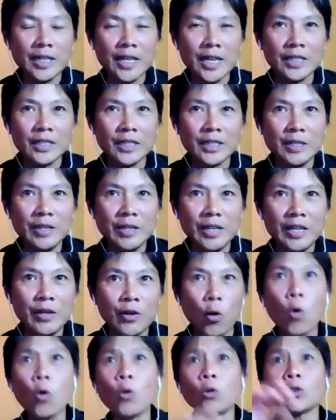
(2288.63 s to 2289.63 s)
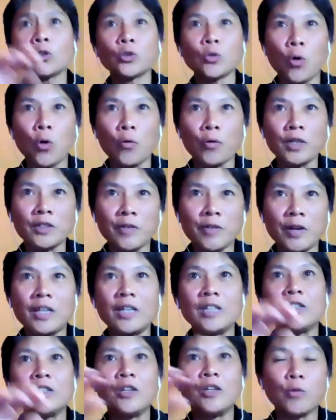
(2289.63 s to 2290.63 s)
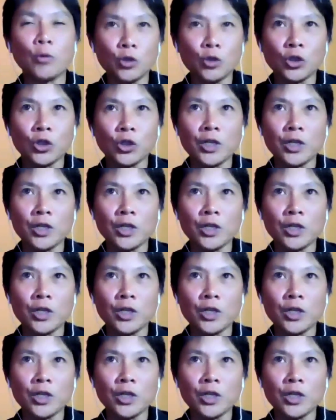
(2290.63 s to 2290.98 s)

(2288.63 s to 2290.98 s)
That's in all stories, right? The hero's